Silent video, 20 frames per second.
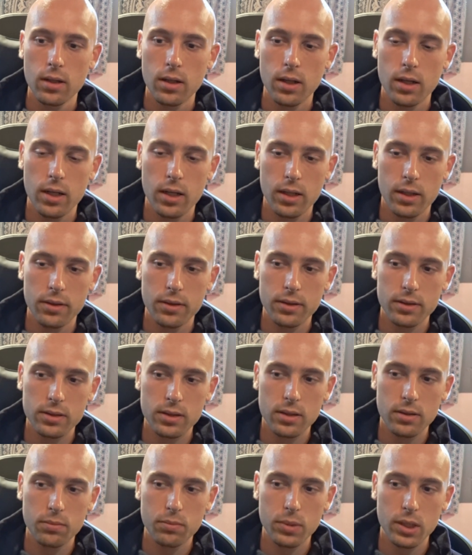and this
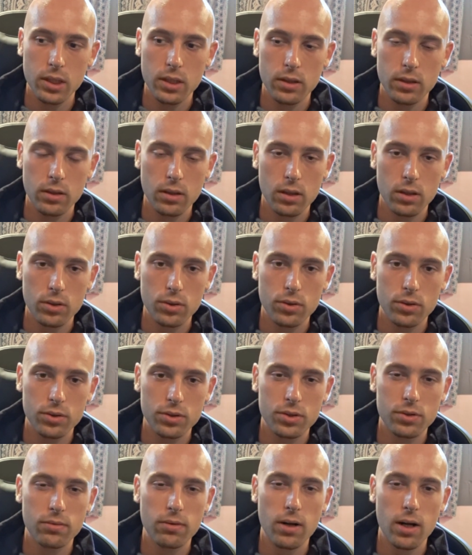can be a good
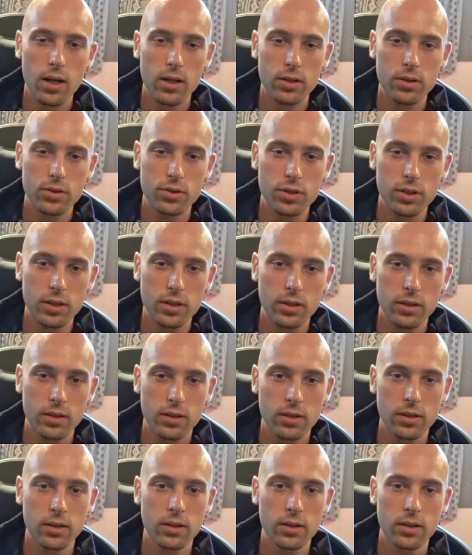strategy,